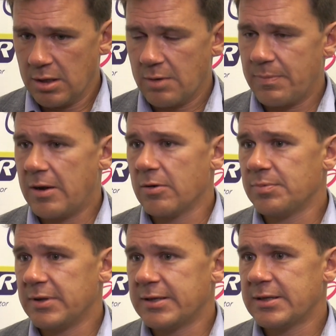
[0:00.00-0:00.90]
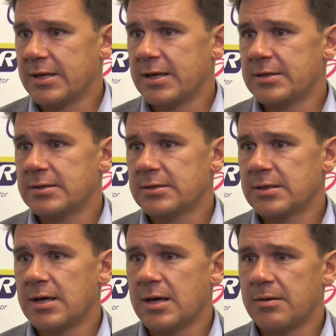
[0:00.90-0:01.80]
our power play tonight,
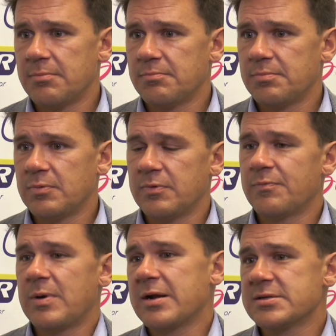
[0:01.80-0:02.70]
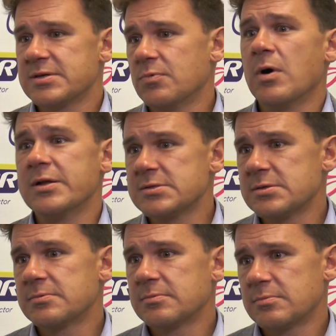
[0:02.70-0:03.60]
um, but we've practiced it once.
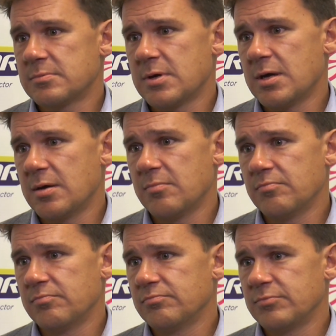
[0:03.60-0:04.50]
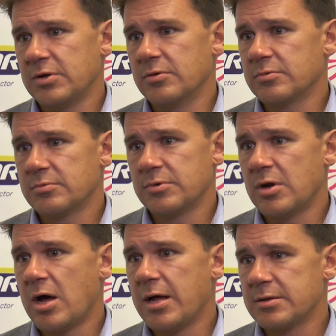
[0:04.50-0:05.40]
Um, you know,
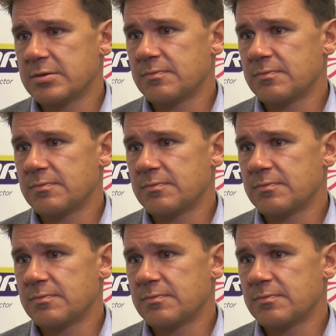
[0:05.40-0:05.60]
not